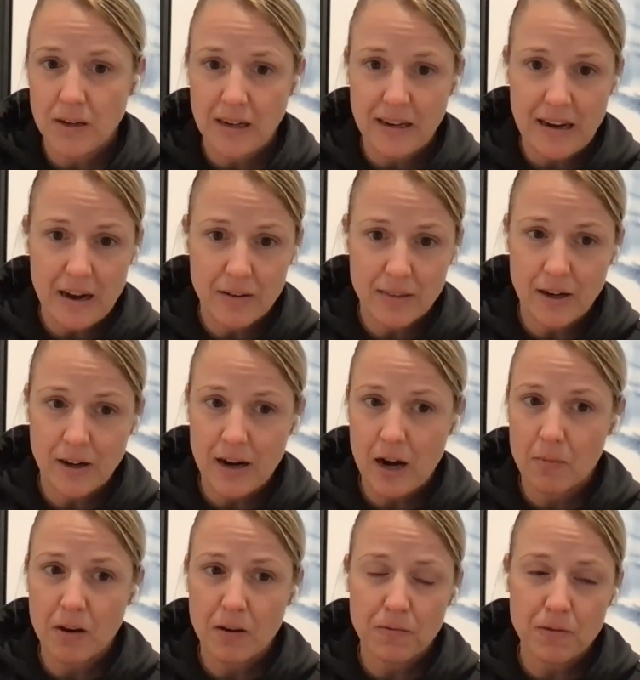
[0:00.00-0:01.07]
we need out there,
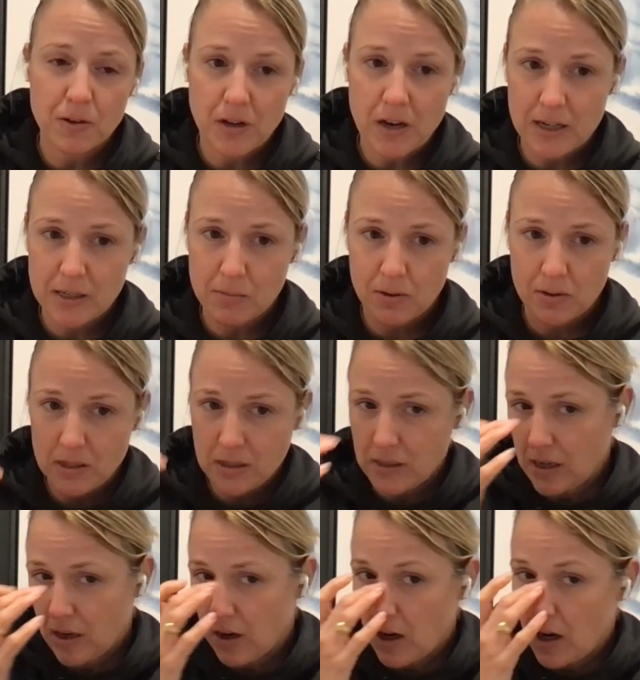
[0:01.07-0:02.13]
how many field hospitals,
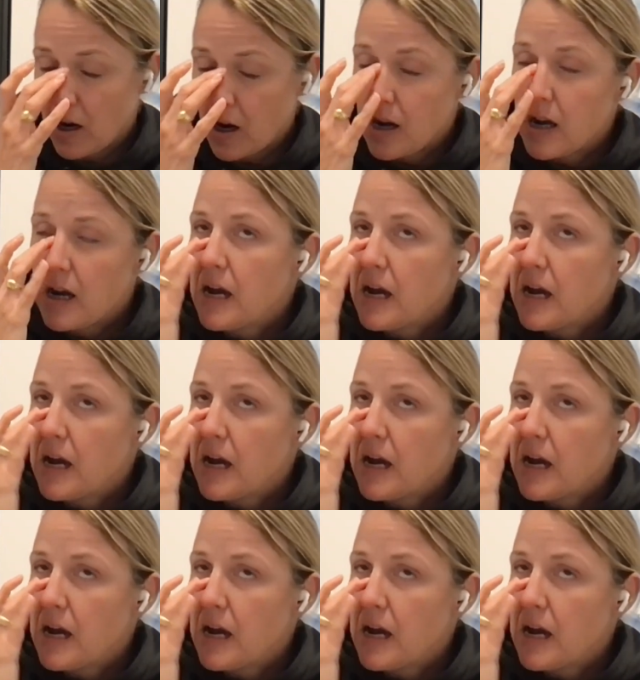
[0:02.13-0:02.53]
et cetera.